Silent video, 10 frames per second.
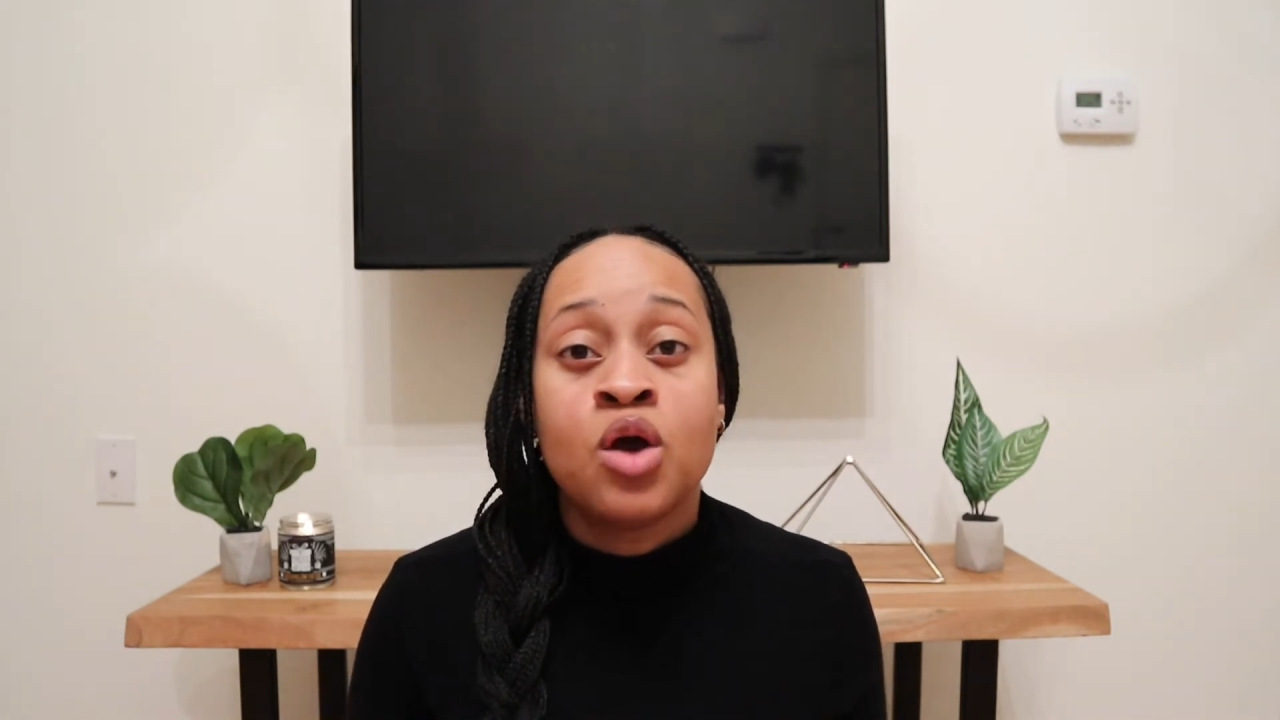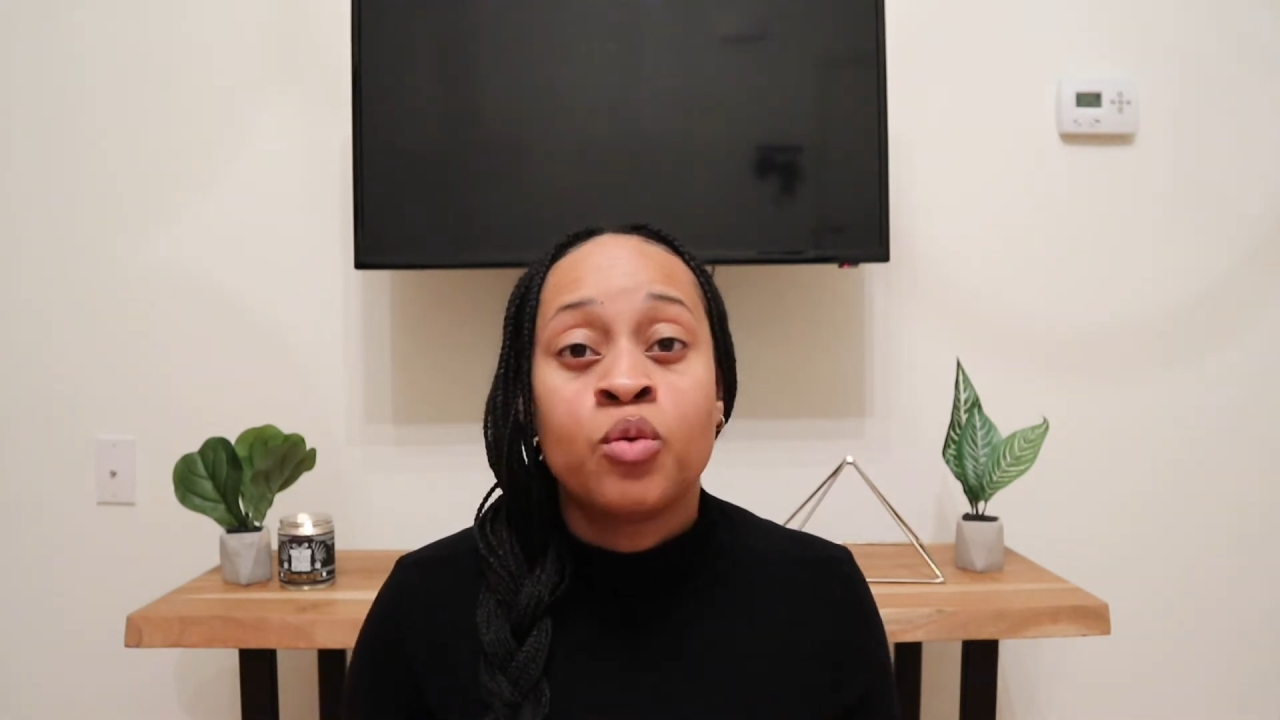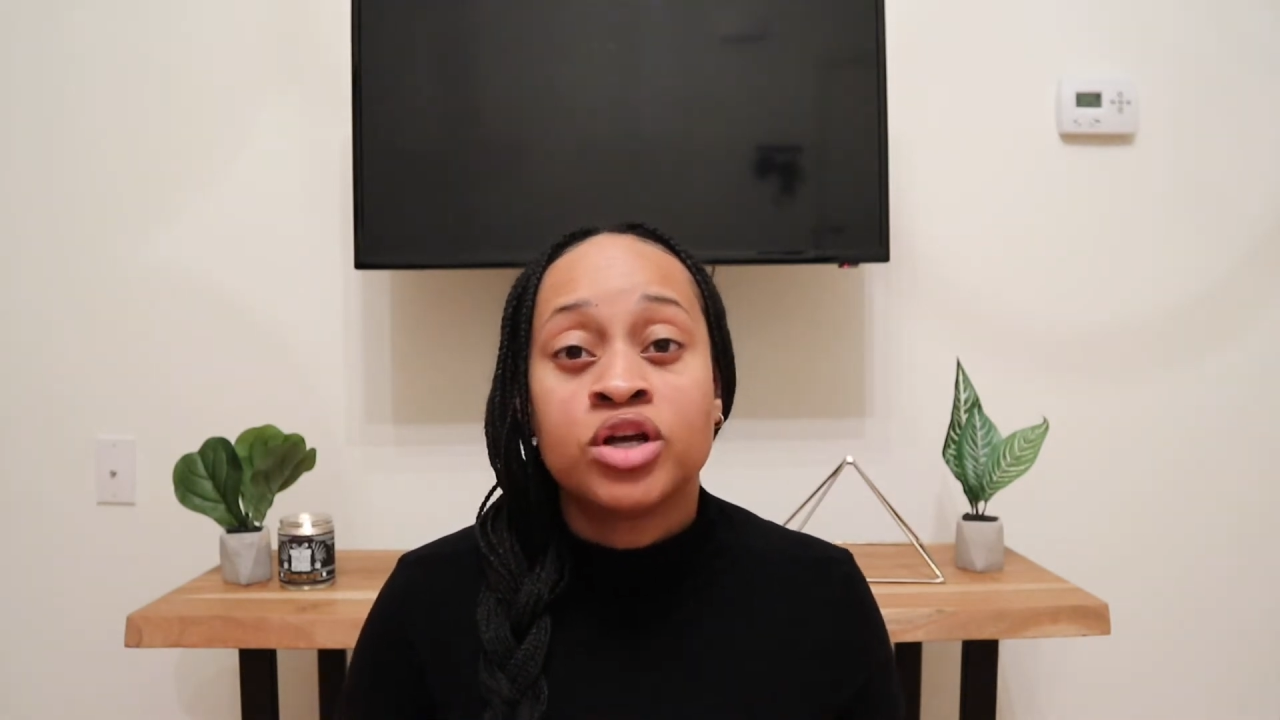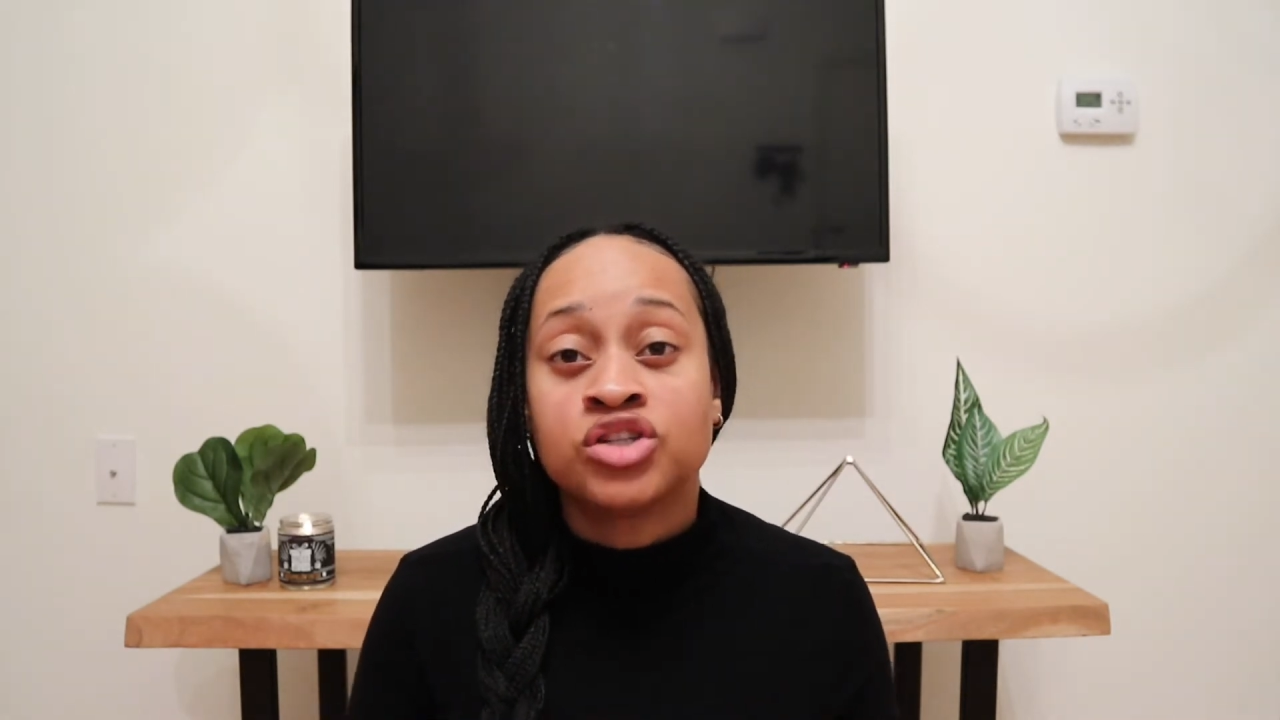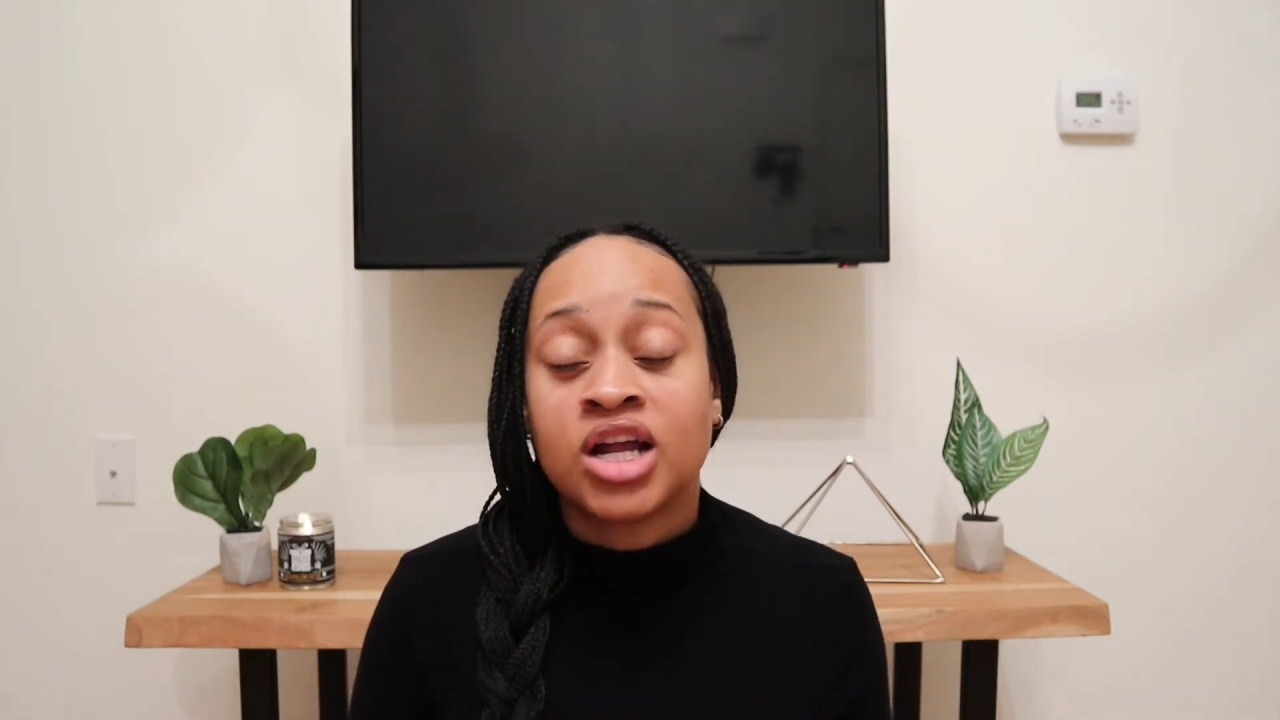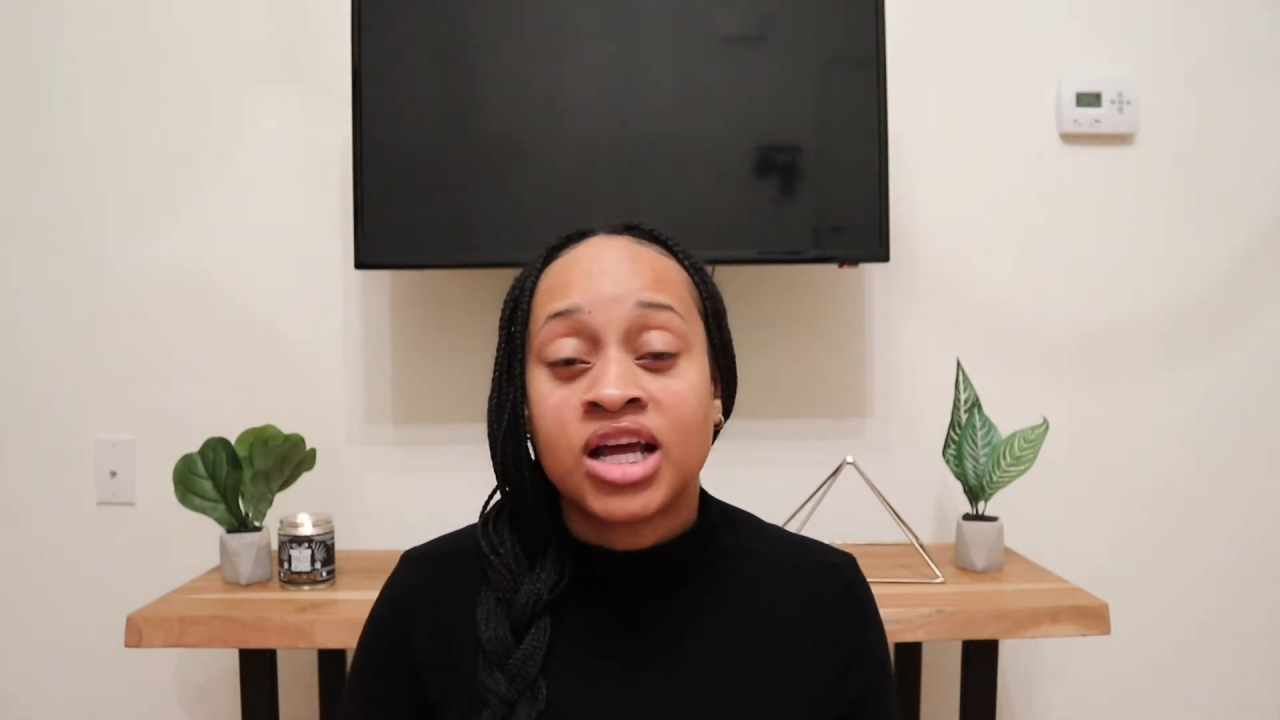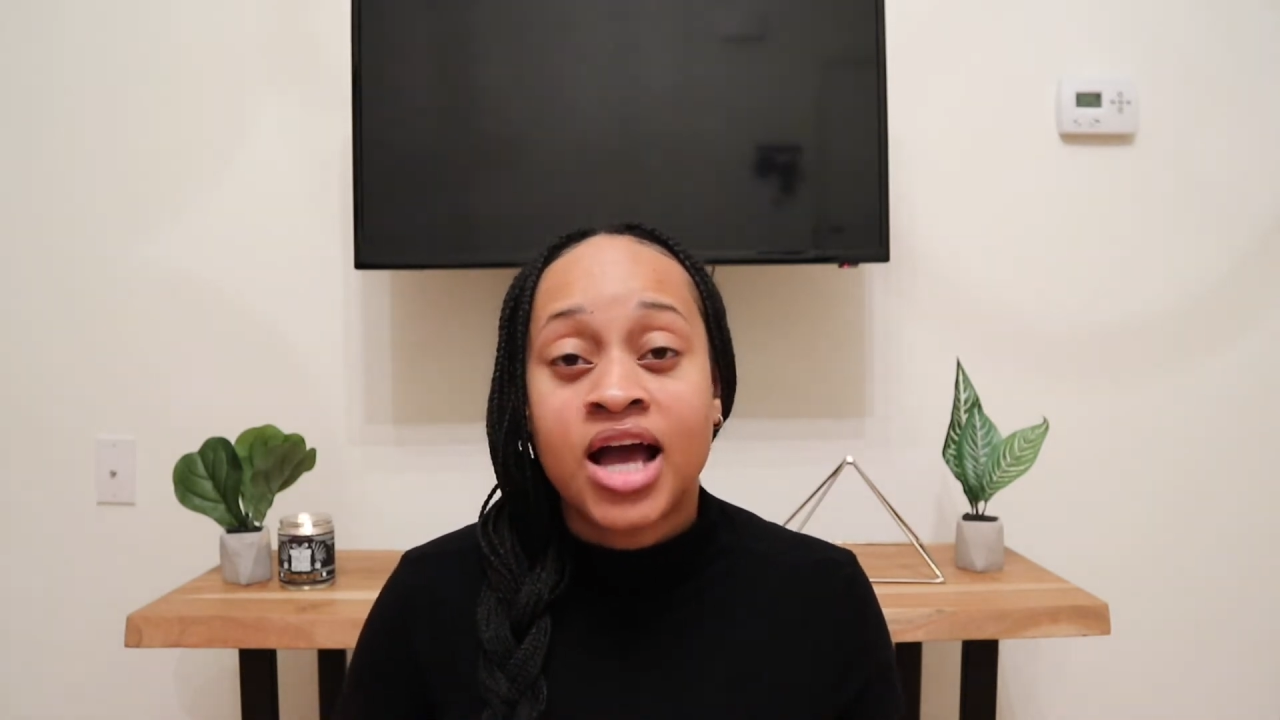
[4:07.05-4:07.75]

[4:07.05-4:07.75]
when you're trying to